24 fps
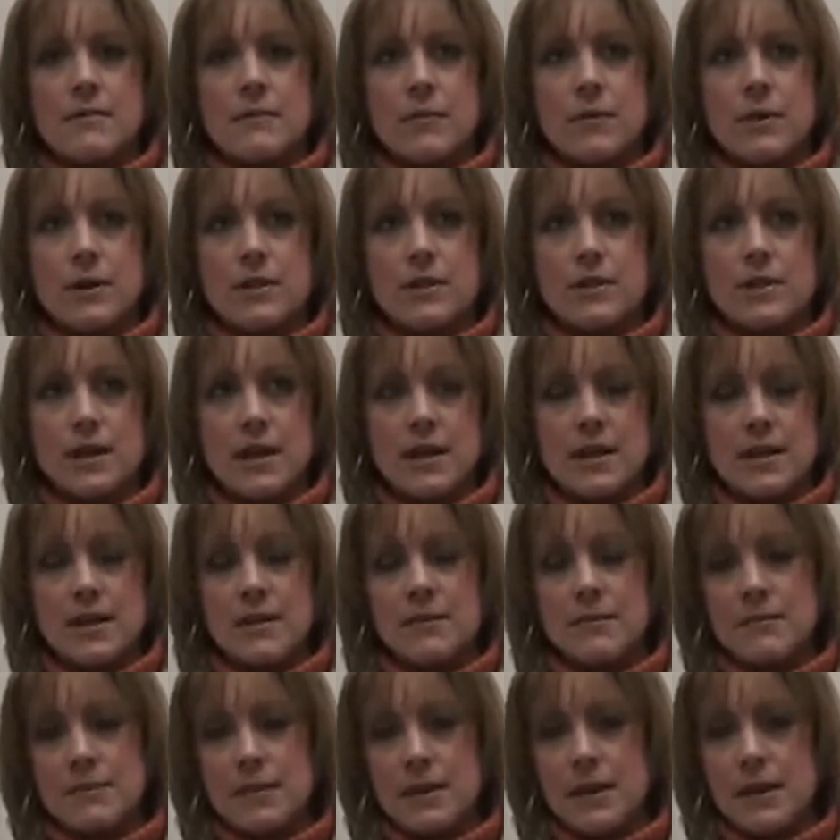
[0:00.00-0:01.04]
which ended
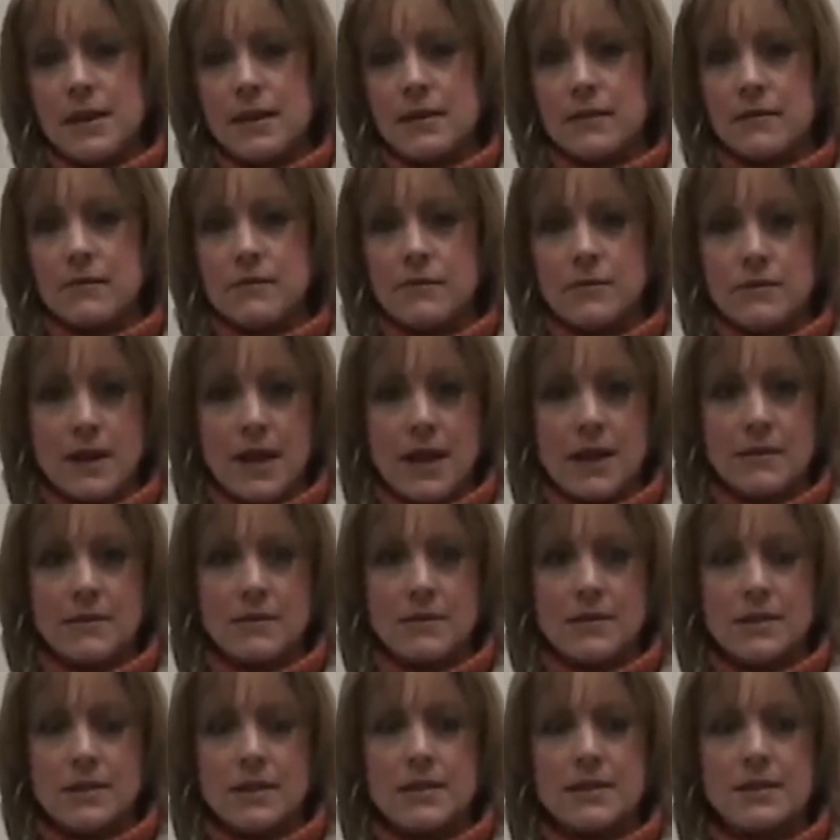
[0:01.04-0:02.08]
up being food
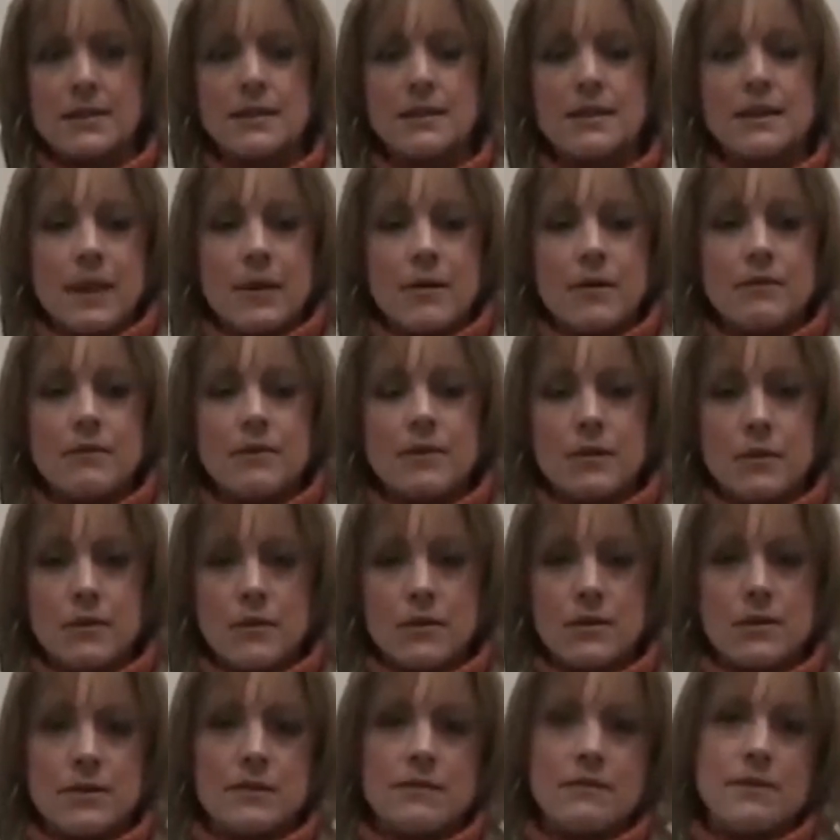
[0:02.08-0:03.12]
allergies. And over the
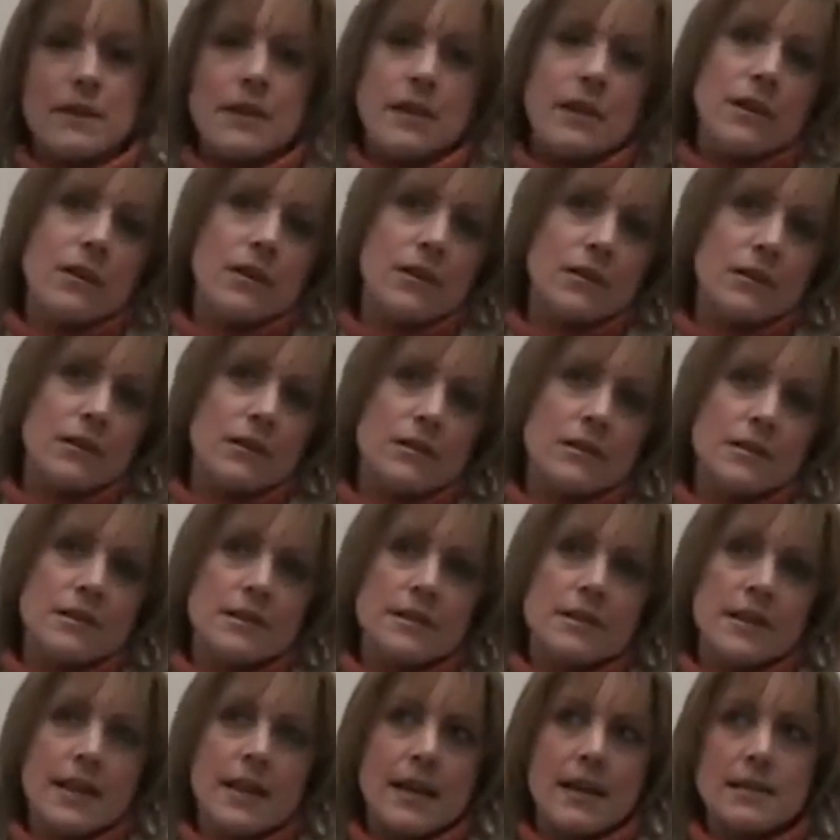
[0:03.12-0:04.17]
course of the
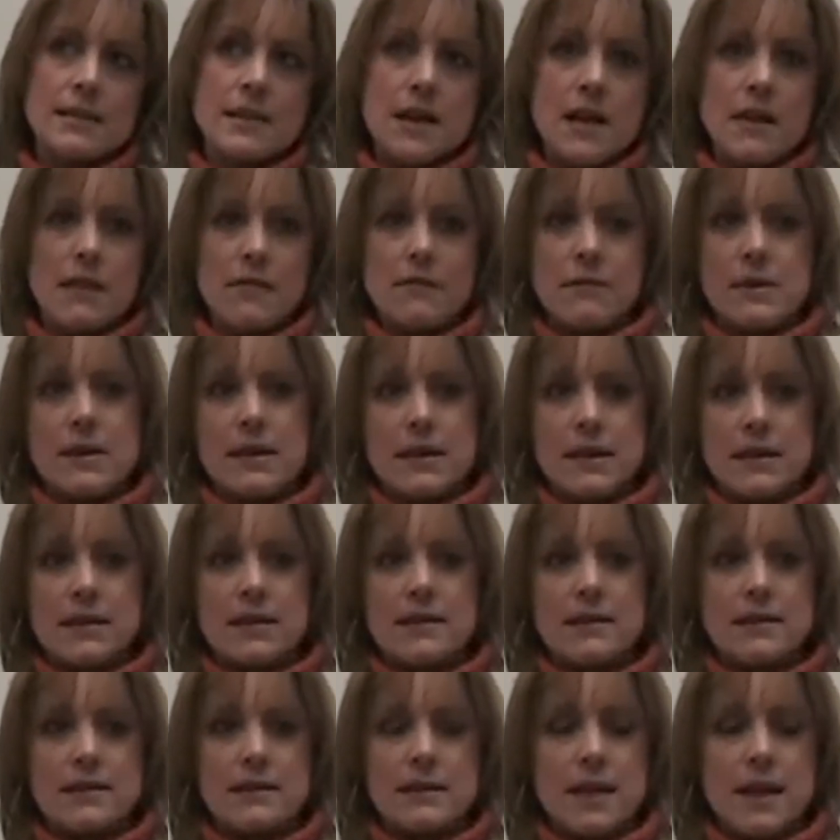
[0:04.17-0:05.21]
years, I guess all of my
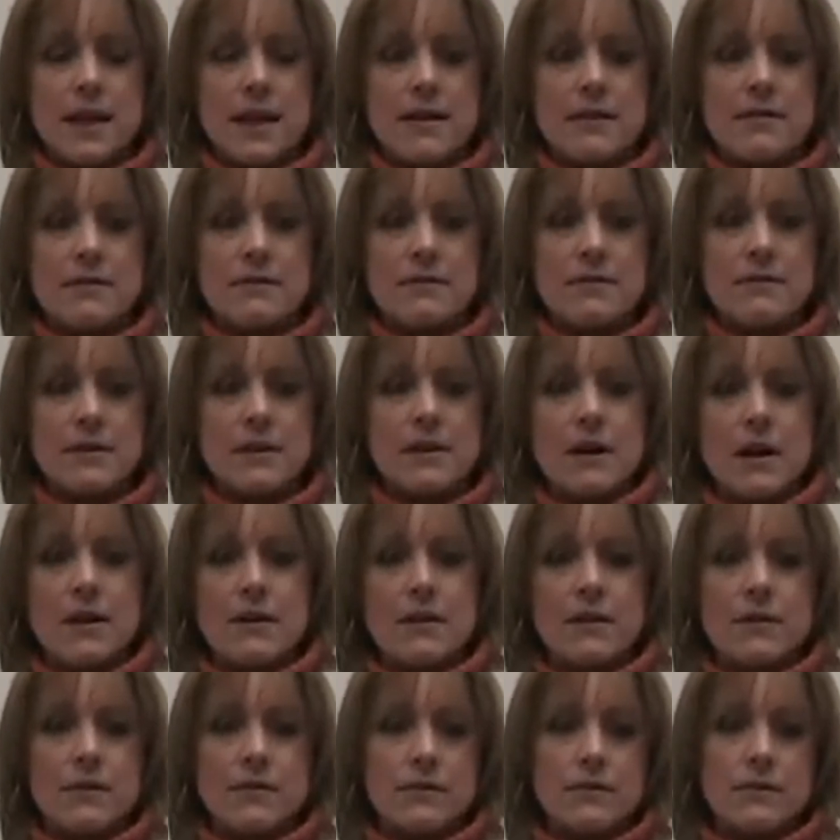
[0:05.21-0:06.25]
kids have
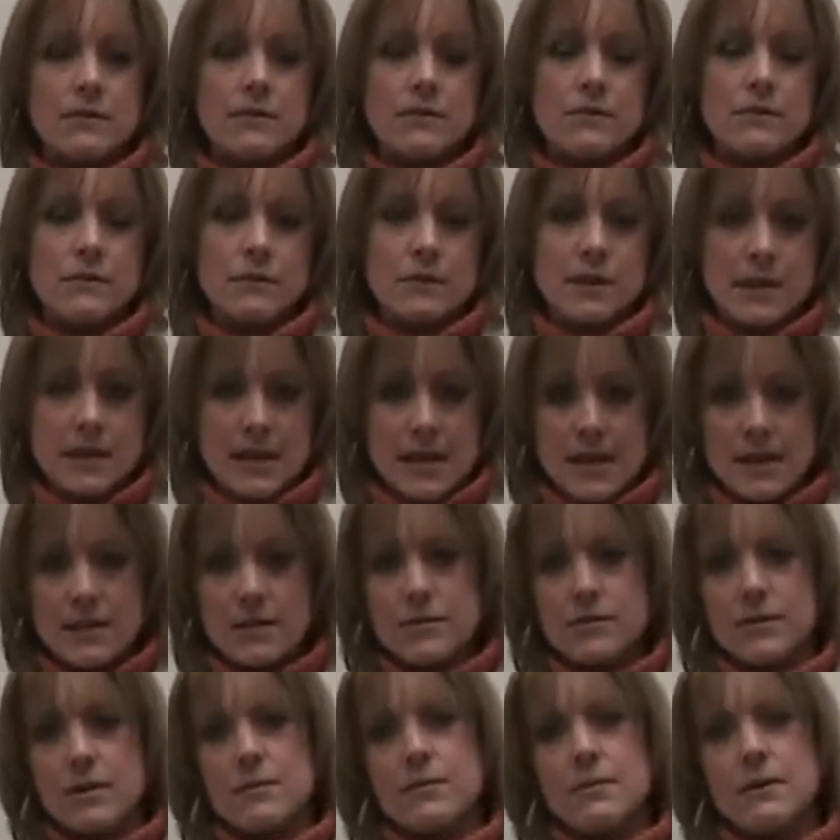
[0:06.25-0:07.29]
gone through the NAET
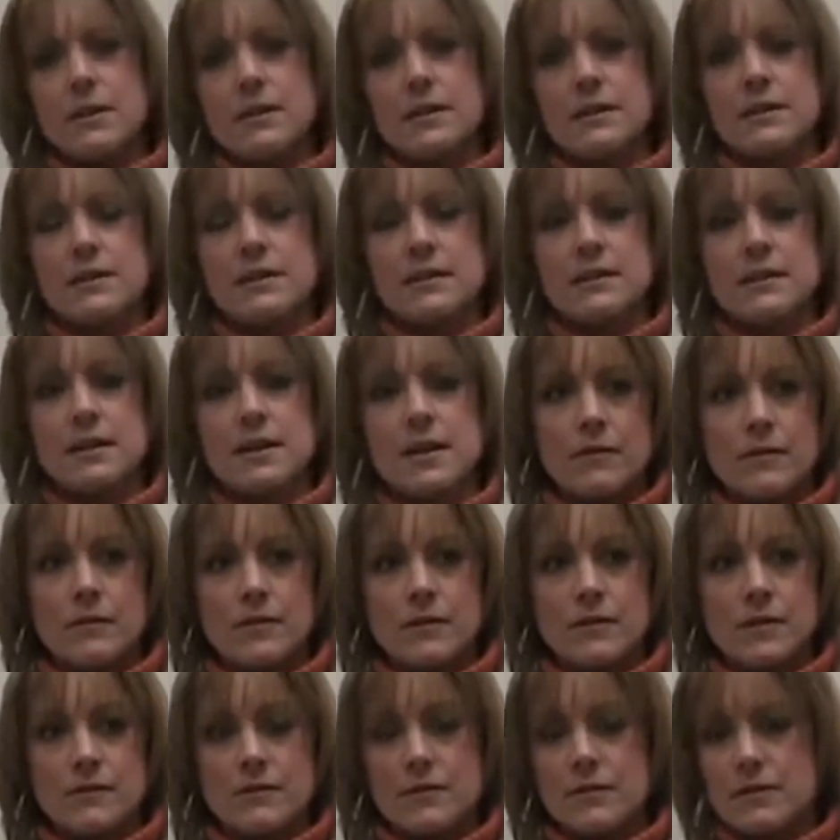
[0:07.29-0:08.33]
treatments for
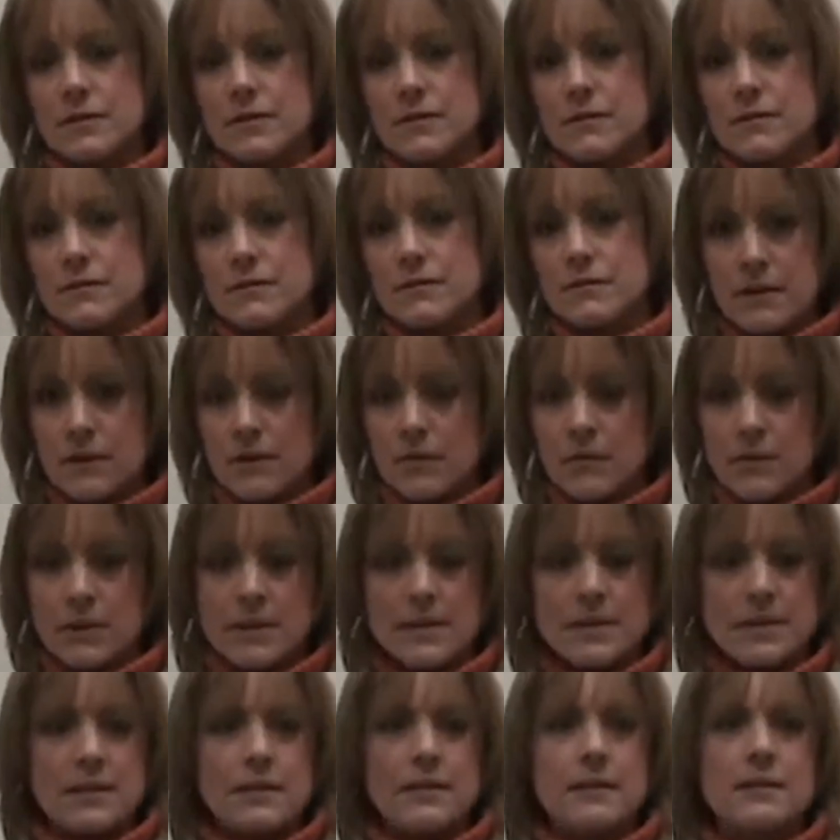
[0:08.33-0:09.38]
different
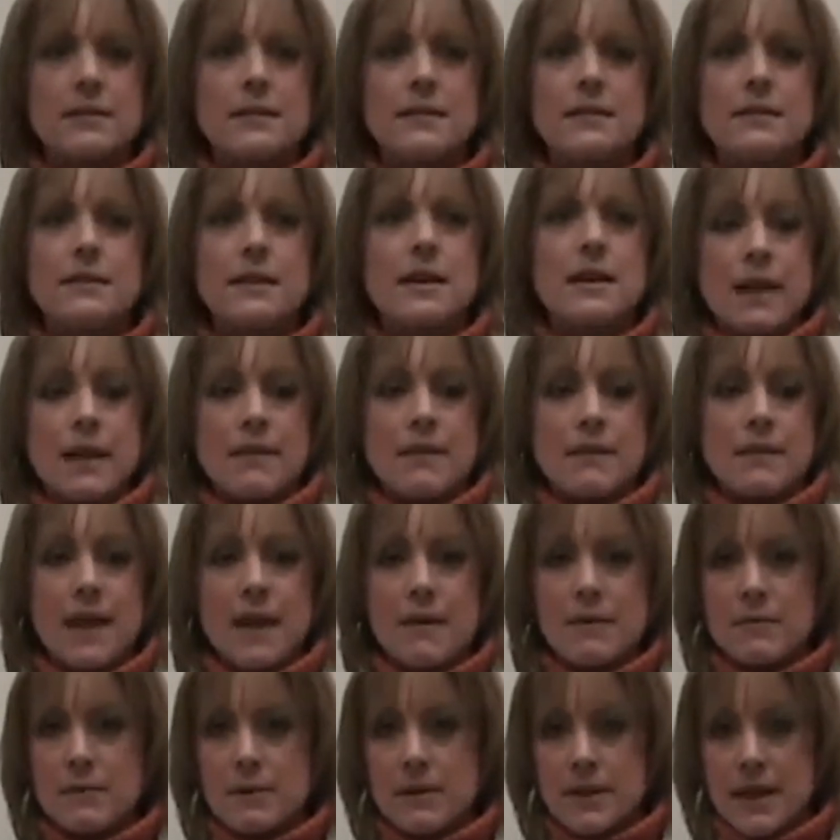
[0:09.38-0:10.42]
reasons, and
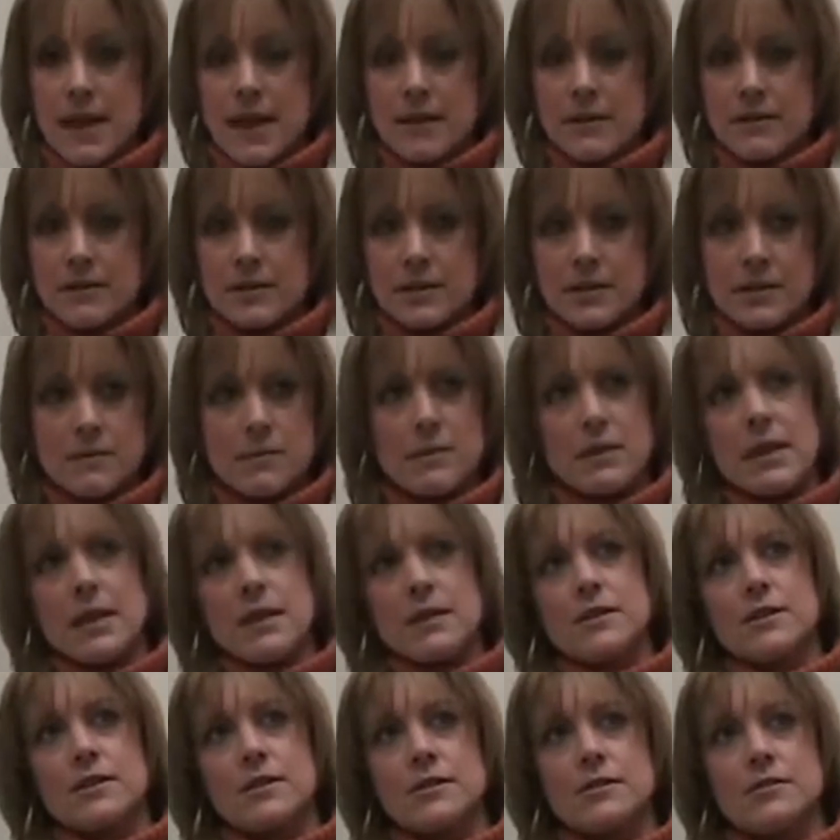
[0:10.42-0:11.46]
that would be the allergy
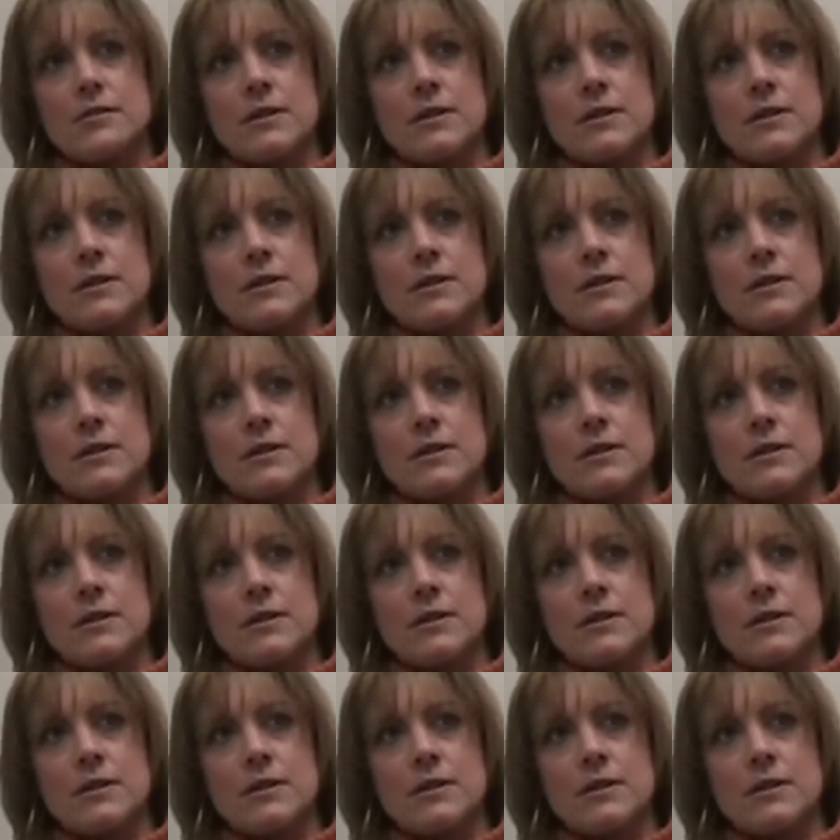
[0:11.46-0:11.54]
elimination